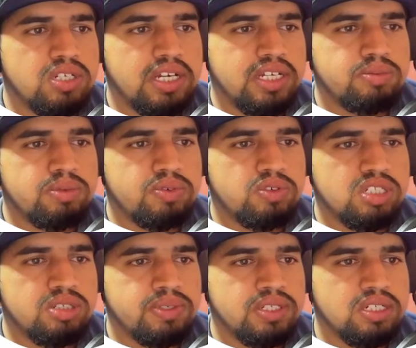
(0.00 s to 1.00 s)
Edge before
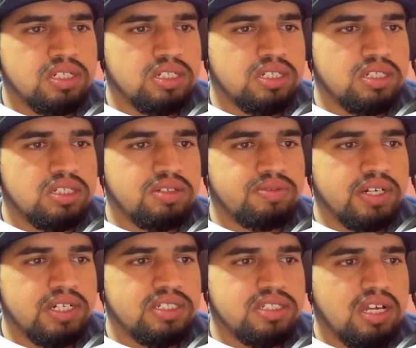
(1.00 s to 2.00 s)
shipping the
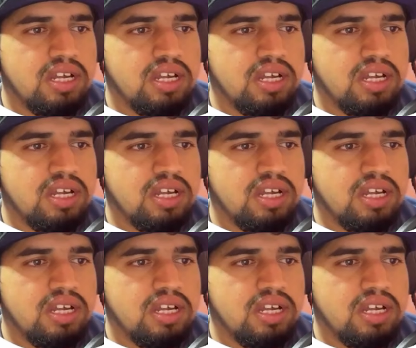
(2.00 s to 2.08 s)
device.